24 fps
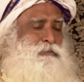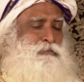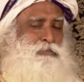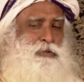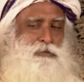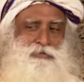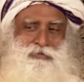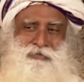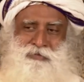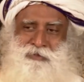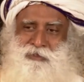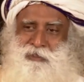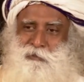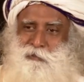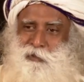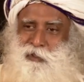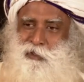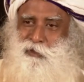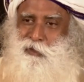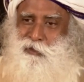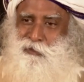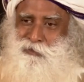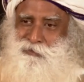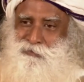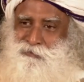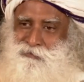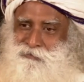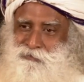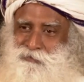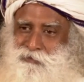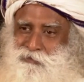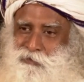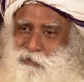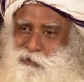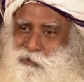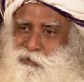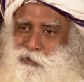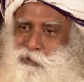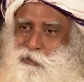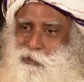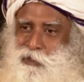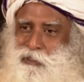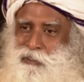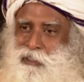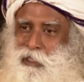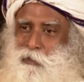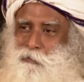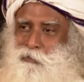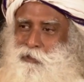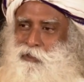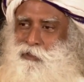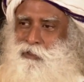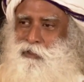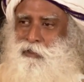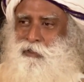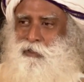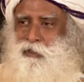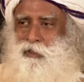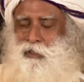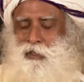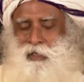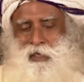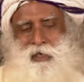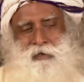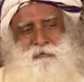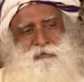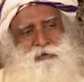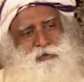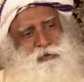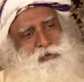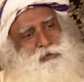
poof, it'll be gone before you know what's happening. Have you